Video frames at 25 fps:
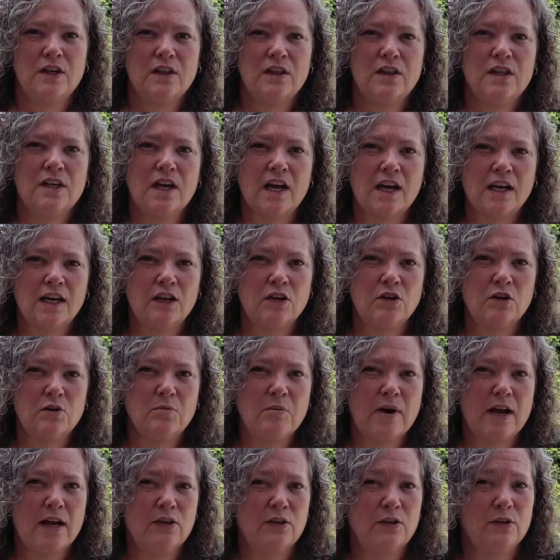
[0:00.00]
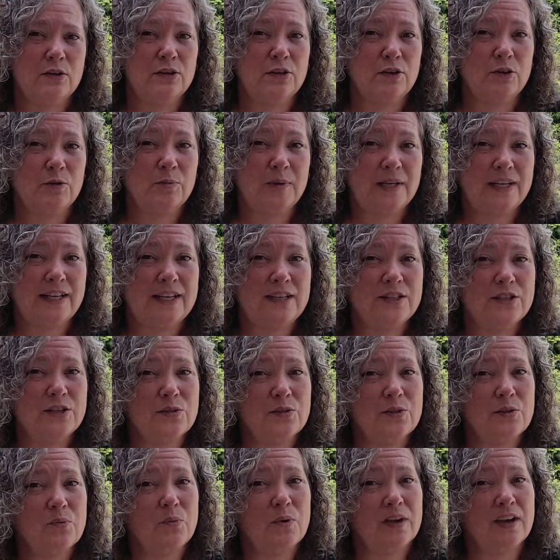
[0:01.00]
the 900 miler a little bit
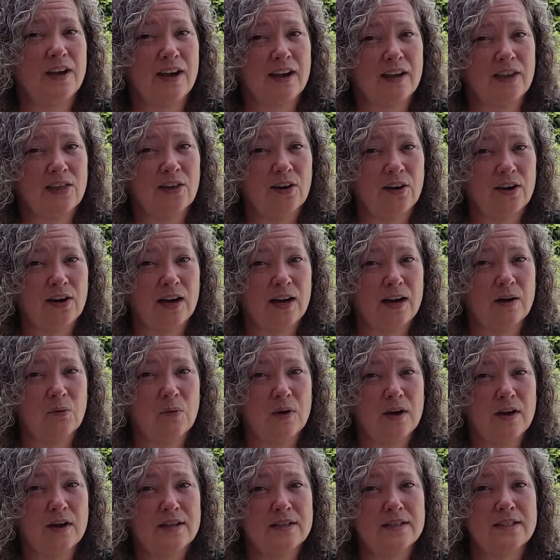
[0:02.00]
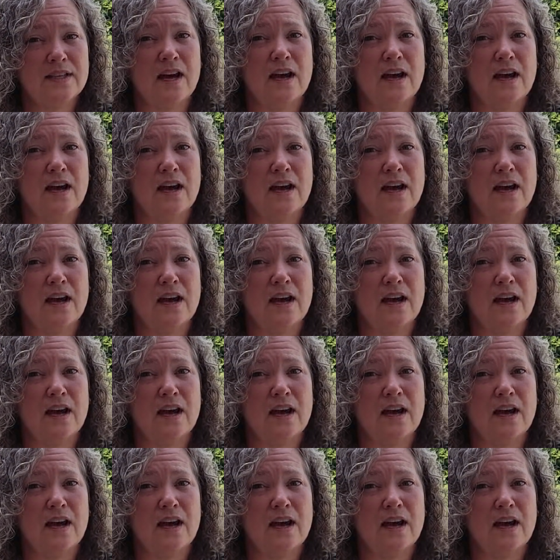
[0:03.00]
easier than what I thought I was.